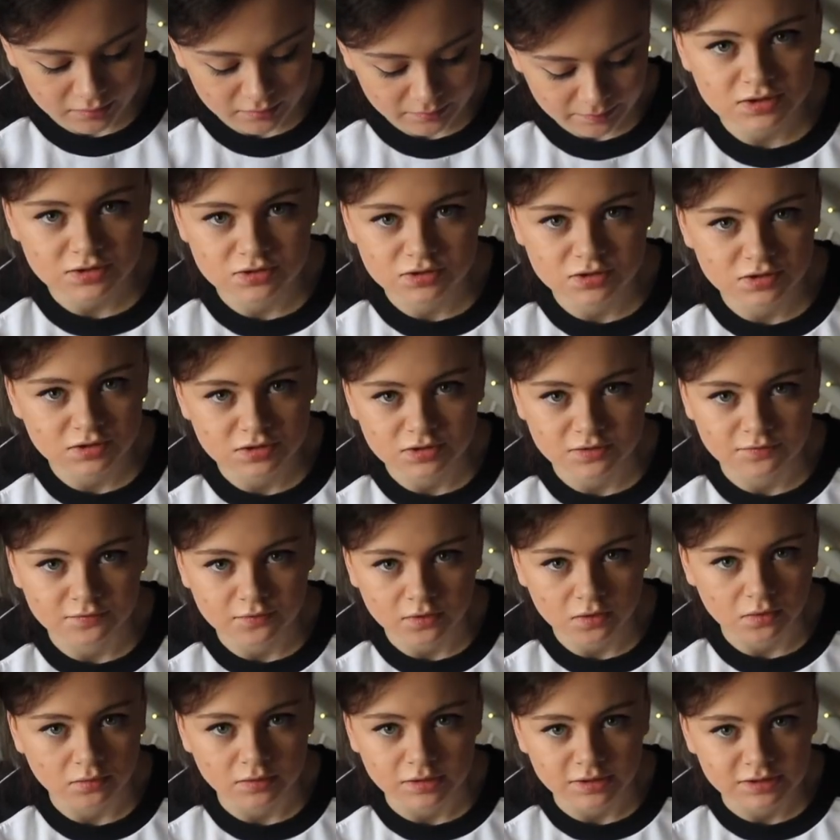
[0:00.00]
It's just a
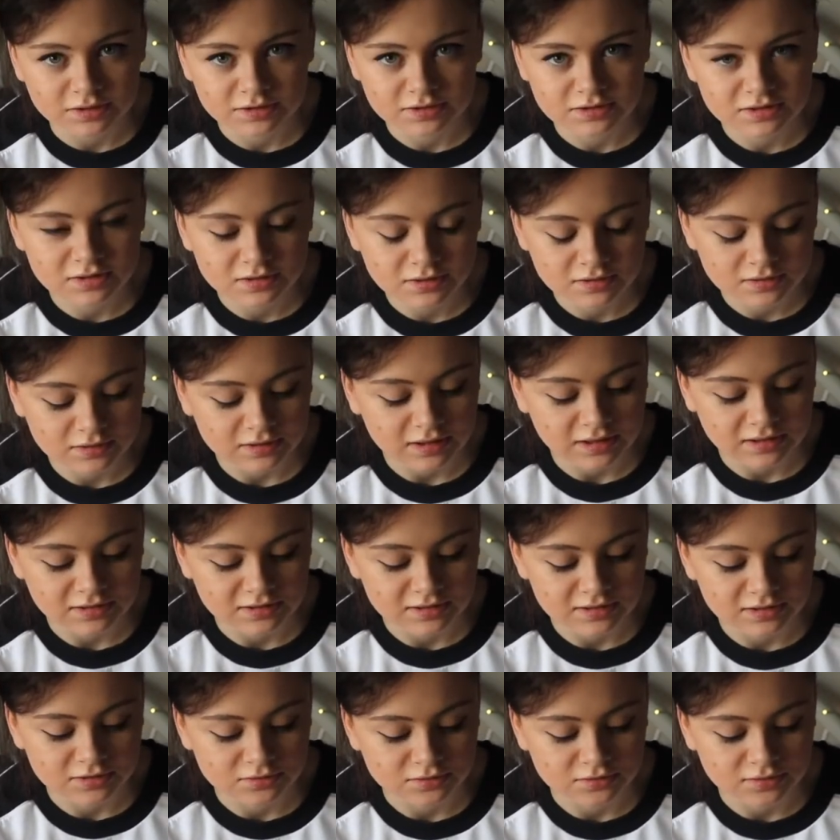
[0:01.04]
forest,
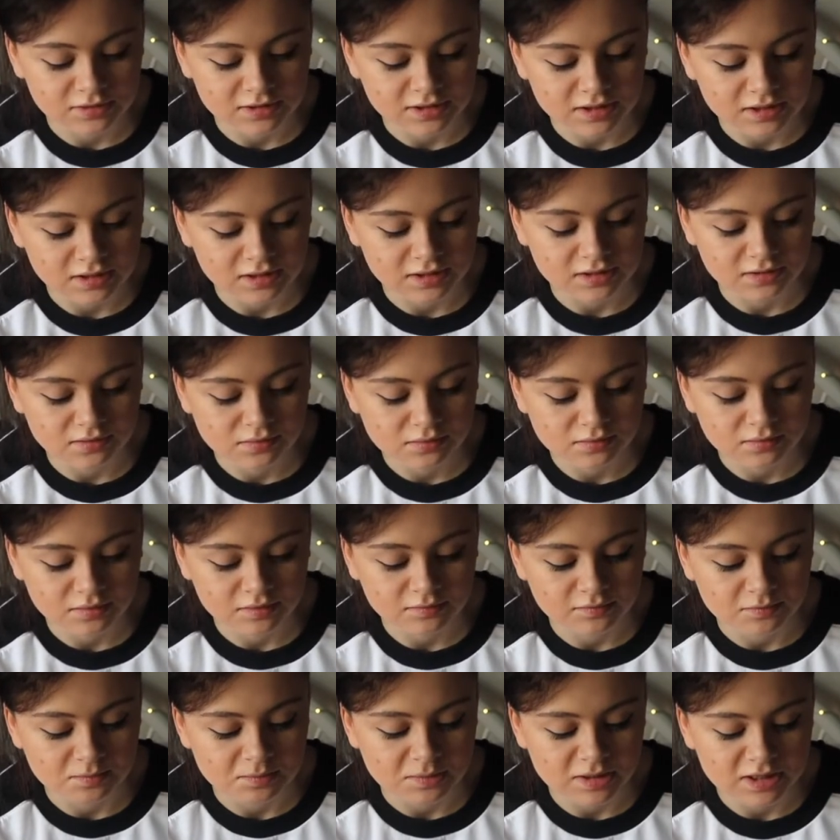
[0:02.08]
that's literally it, and it's not
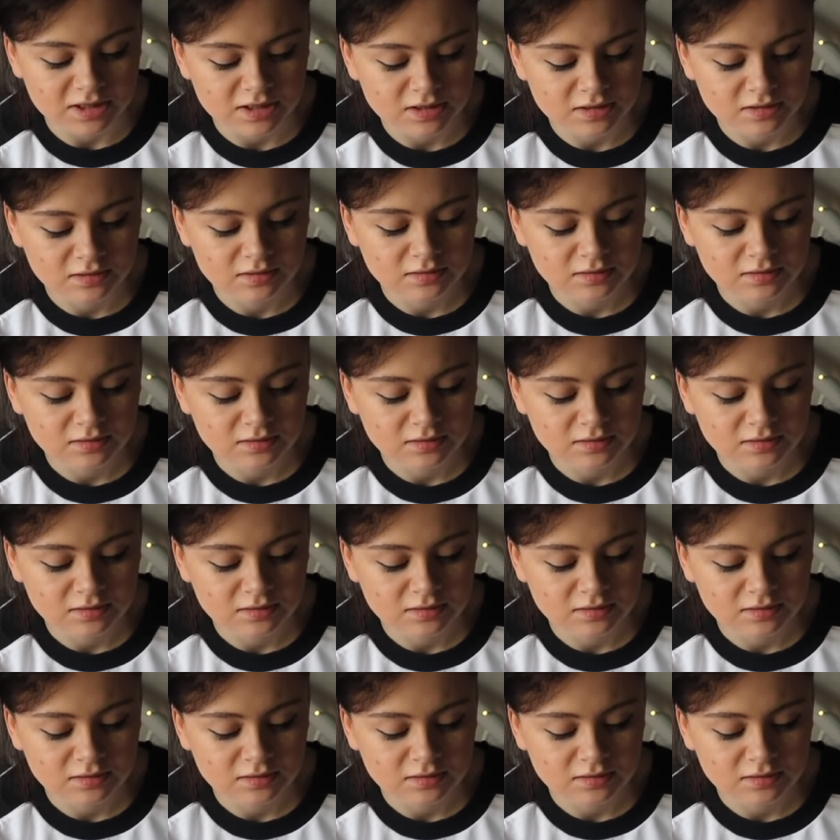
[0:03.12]
even me.